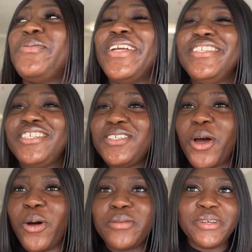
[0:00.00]
when she
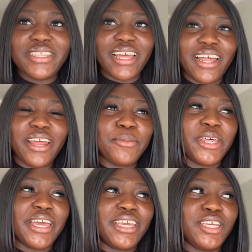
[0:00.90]
told me that, I'm
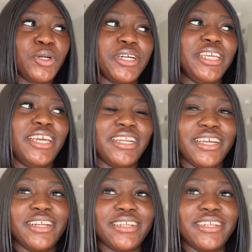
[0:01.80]
like, you're kidding.